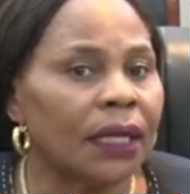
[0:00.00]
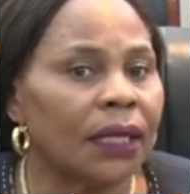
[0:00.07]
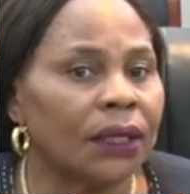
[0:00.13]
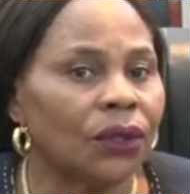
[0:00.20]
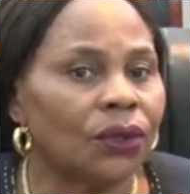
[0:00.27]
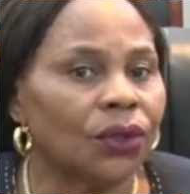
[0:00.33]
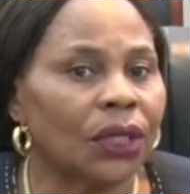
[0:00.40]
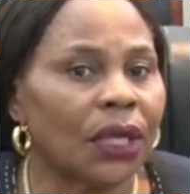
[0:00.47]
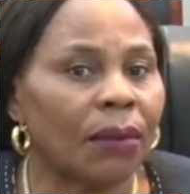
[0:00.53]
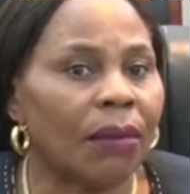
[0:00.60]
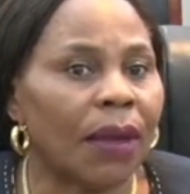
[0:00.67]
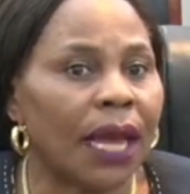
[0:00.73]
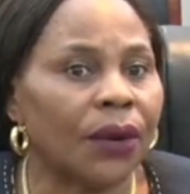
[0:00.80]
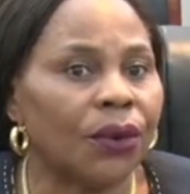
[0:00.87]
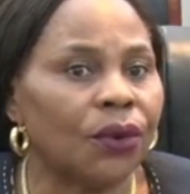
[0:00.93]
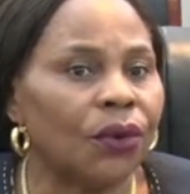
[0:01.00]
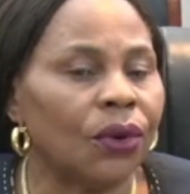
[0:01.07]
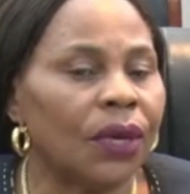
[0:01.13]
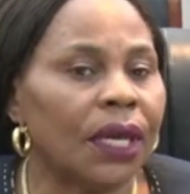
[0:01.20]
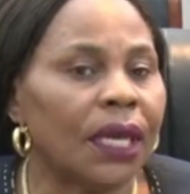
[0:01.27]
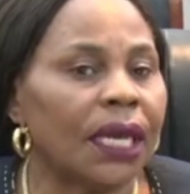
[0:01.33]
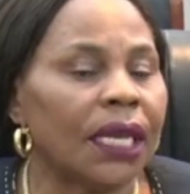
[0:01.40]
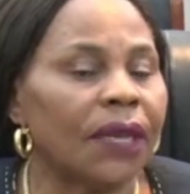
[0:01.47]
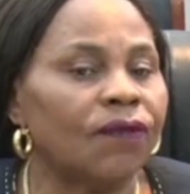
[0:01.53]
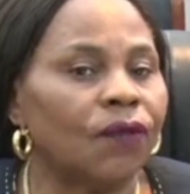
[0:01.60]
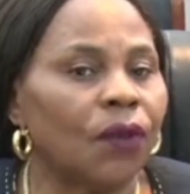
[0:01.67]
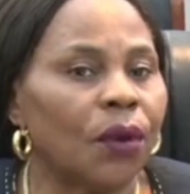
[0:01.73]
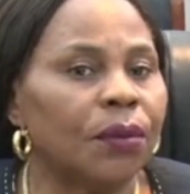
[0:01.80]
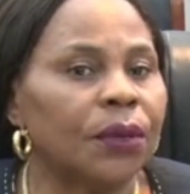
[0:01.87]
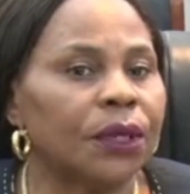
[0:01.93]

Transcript: Chuchamano, and Forbes